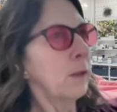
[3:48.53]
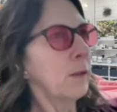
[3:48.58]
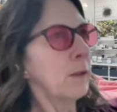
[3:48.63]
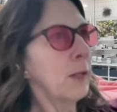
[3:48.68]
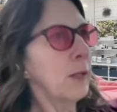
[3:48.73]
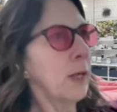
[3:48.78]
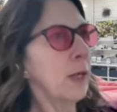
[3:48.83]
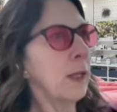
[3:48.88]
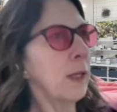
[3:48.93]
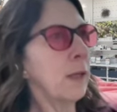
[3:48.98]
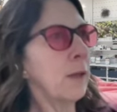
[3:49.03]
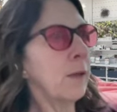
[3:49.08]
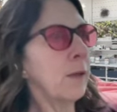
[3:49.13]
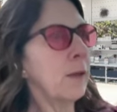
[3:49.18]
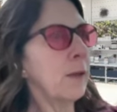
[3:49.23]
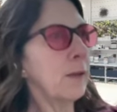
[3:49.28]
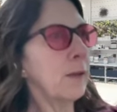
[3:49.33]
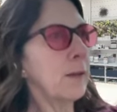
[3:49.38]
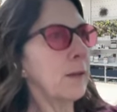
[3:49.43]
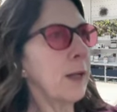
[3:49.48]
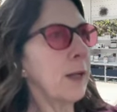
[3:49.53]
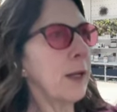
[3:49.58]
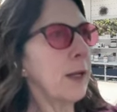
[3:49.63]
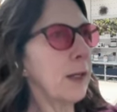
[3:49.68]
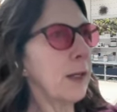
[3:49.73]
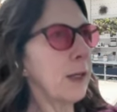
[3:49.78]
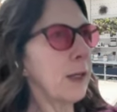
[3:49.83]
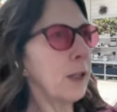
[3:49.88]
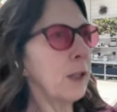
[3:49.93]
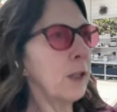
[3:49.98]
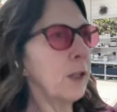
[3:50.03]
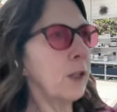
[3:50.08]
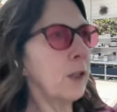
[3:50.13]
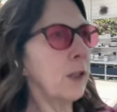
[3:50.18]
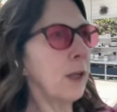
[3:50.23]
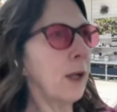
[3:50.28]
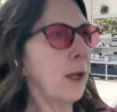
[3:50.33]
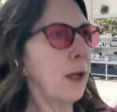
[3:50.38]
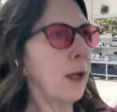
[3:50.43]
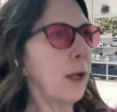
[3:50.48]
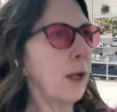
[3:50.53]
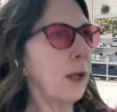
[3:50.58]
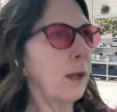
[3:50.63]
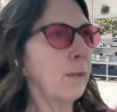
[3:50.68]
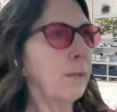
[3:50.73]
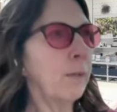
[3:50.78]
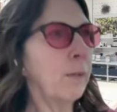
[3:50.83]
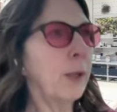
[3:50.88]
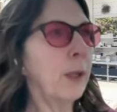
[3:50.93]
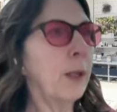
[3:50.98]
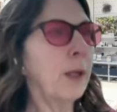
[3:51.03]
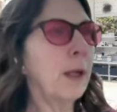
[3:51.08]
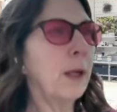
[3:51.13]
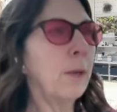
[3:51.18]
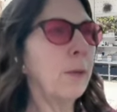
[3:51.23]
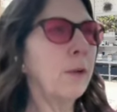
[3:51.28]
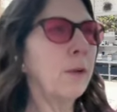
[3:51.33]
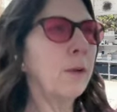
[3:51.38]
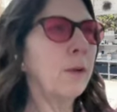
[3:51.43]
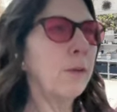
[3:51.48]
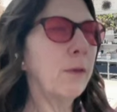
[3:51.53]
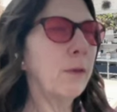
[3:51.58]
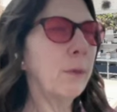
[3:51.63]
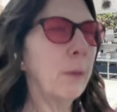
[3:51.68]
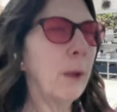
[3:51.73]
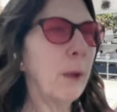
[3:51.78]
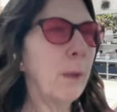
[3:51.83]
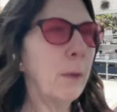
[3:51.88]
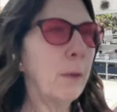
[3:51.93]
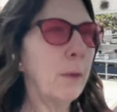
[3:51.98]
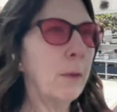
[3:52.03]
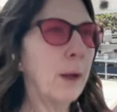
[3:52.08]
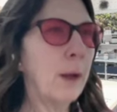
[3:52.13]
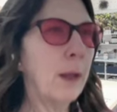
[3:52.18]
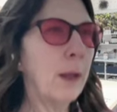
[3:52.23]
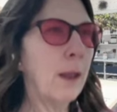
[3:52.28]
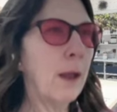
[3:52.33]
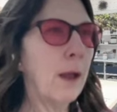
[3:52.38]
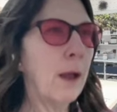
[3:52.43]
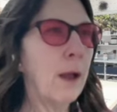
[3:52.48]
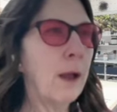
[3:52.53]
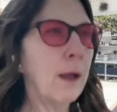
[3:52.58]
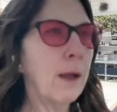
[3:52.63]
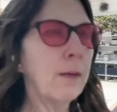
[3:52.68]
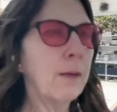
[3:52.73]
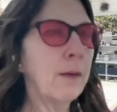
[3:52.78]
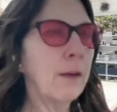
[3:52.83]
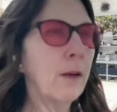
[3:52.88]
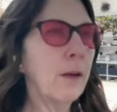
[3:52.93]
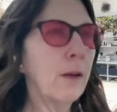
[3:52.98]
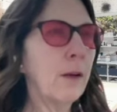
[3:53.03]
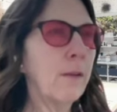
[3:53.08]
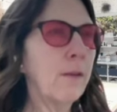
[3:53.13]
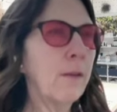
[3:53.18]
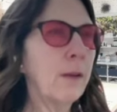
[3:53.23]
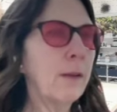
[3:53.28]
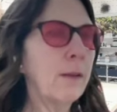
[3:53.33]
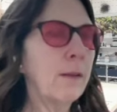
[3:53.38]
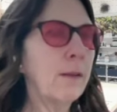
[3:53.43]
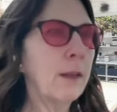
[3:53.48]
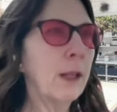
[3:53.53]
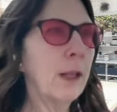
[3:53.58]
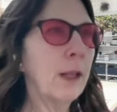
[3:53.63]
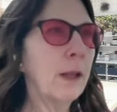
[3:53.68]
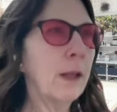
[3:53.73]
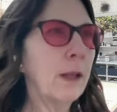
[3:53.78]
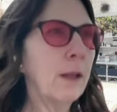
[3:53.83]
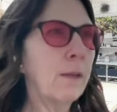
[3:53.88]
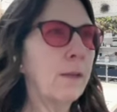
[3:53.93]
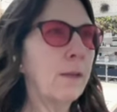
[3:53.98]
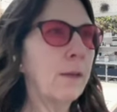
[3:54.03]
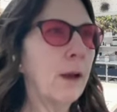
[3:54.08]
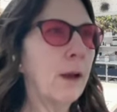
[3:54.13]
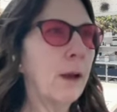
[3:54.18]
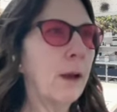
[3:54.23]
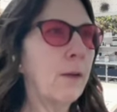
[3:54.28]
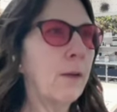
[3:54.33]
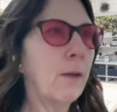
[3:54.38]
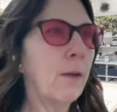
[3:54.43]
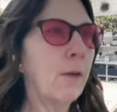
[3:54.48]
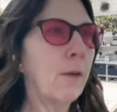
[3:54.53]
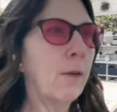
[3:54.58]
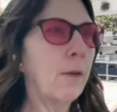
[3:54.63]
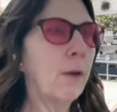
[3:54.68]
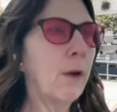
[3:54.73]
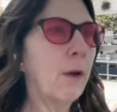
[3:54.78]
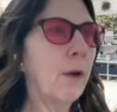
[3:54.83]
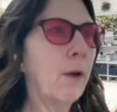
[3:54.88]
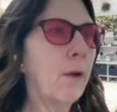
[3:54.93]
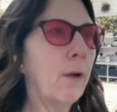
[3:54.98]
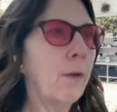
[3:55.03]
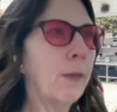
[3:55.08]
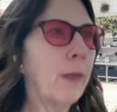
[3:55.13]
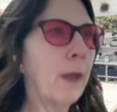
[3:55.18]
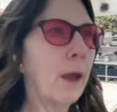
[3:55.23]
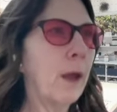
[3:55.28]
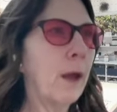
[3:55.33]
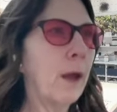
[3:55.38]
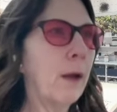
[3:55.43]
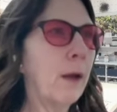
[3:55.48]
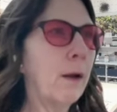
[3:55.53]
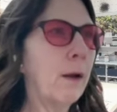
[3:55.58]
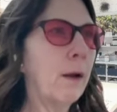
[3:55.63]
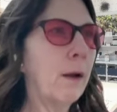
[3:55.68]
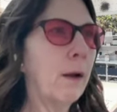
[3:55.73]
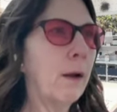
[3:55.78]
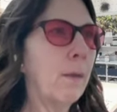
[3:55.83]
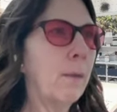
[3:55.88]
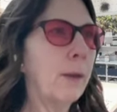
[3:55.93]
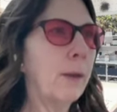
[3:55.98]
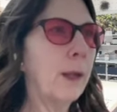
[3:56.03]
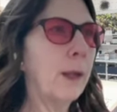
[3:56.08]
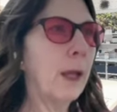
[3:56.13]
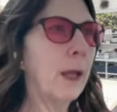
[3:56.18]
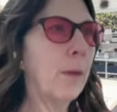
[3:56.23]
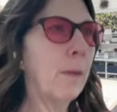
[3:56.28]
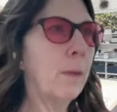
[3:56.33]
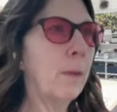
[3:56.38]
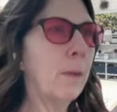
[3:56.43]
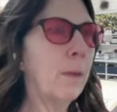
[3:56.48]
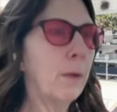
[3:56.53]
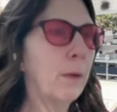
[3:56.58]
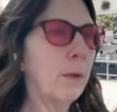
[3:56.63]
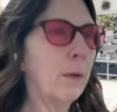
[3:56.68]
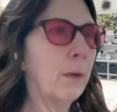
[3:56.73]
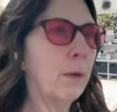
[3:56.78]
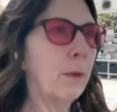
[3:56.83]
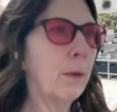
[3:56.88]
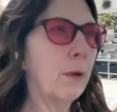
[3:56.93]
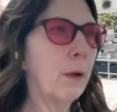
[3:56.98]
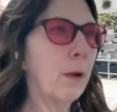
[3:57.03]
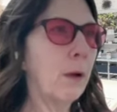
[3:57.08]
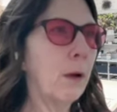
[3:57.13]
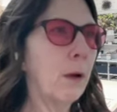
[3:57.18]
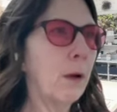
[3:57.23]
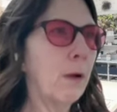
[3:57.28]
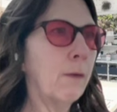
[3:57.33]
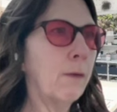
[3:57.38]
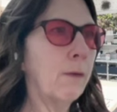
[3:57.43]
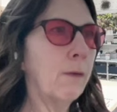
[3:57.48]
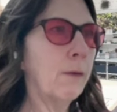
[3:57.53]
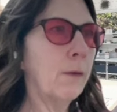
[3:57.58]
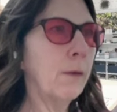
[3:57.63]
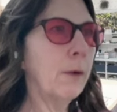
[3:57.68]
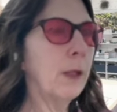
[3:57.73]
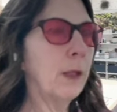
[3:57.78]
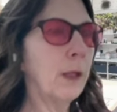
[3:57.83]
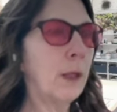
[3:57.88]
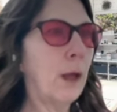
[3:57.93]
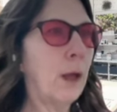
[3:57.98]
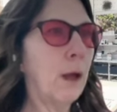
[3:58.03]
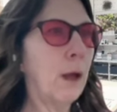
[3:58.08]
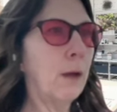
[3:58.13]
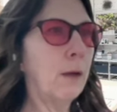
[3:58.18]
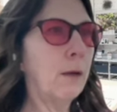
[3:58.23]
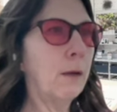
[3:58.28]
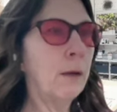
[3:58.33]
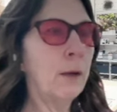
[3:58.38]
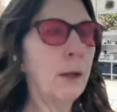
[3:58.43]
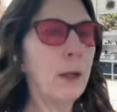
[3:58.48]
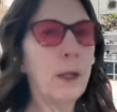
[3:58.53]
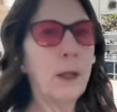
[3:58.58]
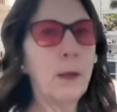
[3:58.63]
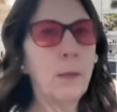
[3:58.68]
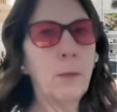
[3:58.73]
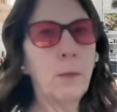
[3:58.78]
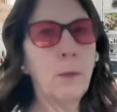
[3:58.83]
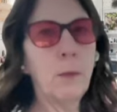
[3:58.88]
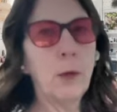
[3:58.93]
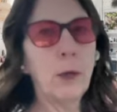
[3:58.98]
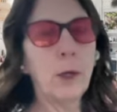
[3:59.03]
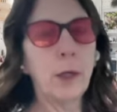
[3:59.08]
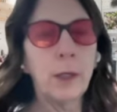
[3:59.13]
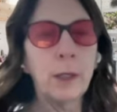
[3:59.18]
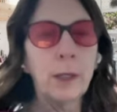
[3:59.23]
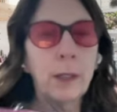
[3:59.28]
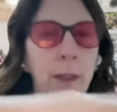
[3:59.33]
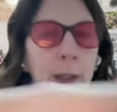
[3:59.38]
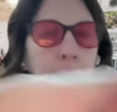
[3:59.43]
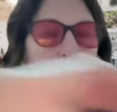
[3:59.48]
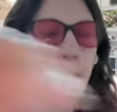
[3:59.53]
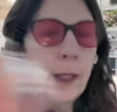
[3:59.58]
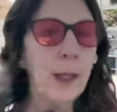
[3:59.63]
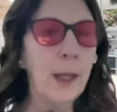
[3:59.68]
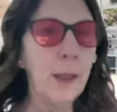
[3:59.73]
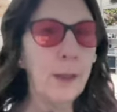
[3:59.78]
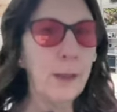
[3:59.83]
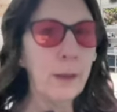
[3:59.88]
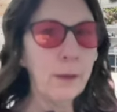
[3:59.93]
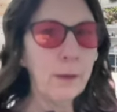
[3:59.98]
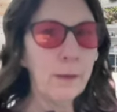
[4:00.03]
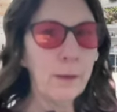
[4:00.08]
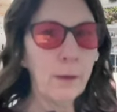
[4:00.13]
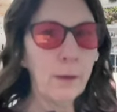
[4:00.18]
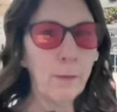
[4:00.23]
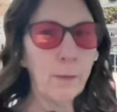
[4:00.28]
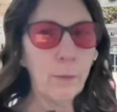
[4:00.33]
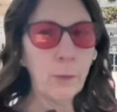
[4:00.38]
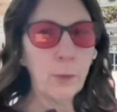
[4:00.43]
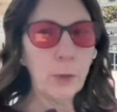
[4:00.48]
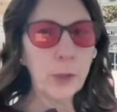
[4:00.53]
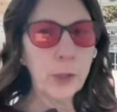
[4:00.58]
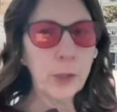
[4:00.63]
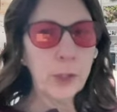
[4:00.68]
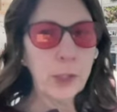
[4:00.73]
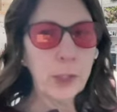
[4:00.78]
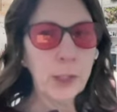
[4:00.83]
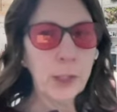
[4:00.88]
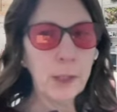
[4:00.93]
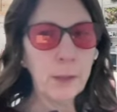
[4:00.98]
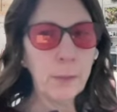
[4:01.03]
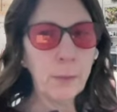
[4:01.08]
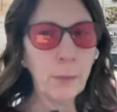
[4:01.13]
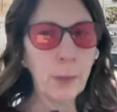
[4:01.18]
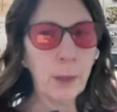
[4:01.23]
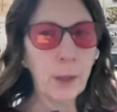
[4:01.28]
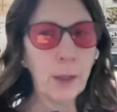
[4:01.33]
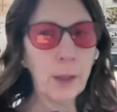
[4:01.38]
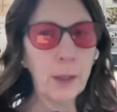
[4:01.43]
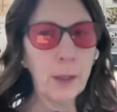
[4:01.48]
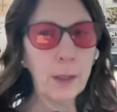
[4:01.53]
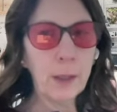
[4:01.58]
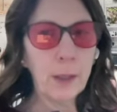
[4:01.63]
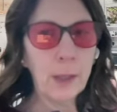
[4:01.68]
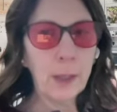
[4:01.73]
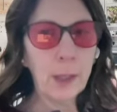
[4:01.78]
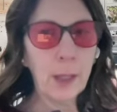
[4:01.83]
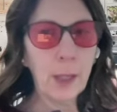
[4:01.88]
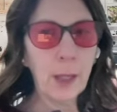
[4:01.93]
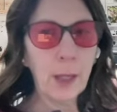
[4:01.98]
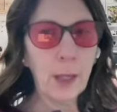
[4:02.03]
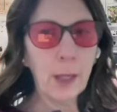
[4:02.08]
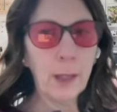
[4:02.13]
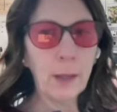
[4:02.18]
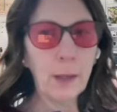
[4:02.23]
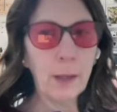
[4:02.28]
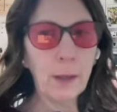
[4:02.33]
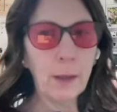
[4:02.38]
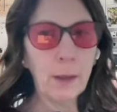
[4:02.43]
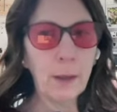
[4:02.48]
standing on the stage and being able to remember my lines and all of these things, I don't know that I'm capable of doing that anymore. And that's unfortunate, but yet